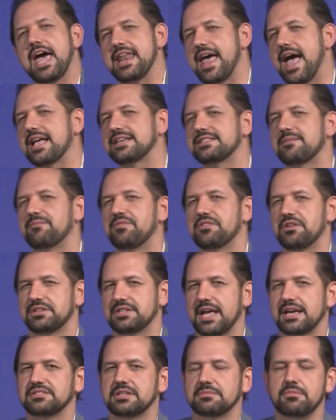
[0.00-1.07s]
and ask them for their
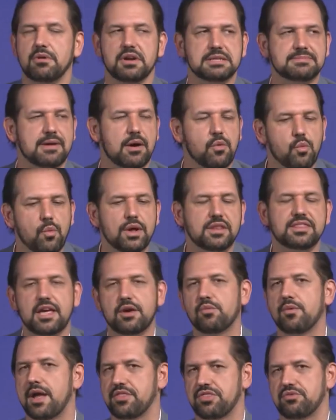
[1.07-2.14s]
testimonies about what they
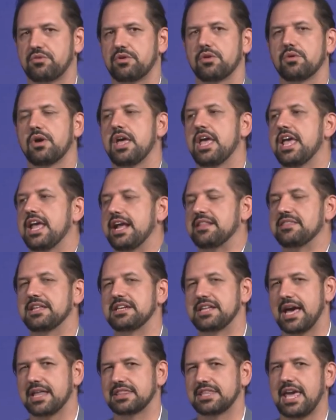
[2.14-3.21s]
went through in the
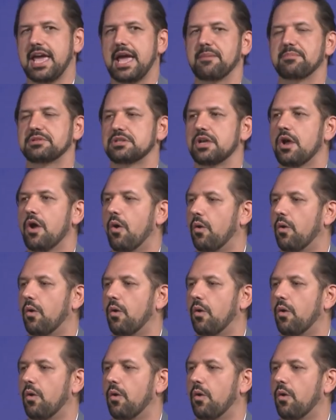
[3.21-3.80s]
death camps,